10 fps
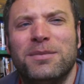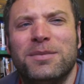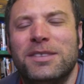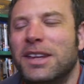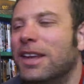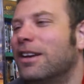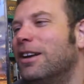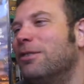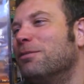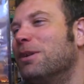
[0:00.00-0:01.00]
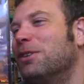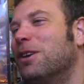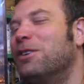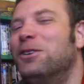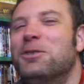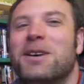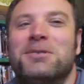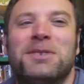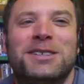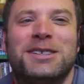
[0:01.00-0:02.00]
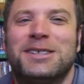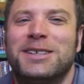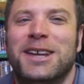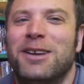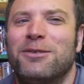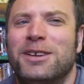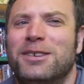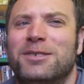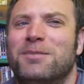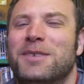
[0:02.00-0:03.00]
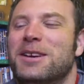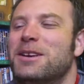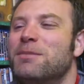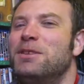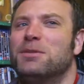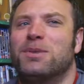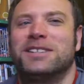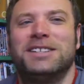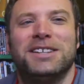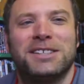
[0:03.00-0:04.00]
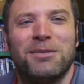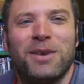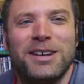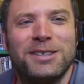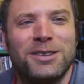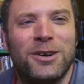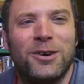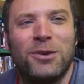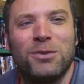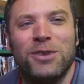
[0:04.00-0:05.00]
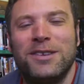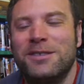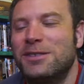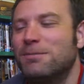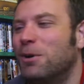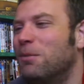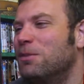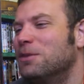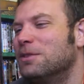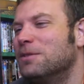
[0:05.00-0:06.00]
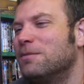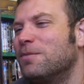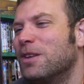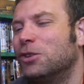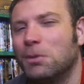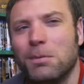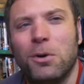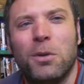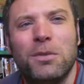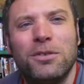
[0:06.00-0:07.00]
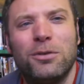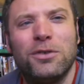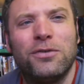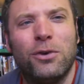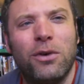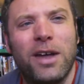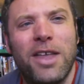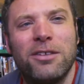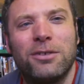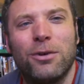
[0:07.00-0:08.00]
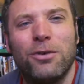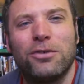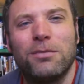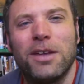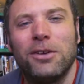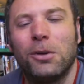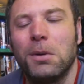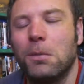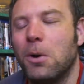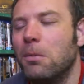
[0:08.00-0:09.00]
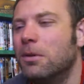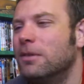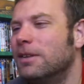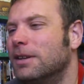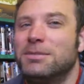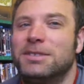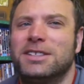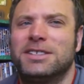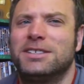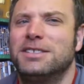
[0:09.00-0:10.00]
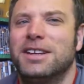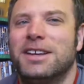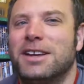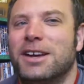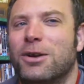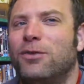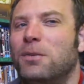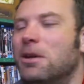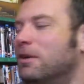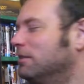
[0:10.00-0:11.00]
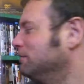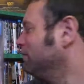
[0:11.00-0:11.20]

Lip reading: yeah, I don't know, perhaps going too much, but it's just, yeah, really a bit depressing in some ways, and it's a horrible thing for this atomic bomb, and all this fallout that caused from that atomic bomb, and that's a good film, that one.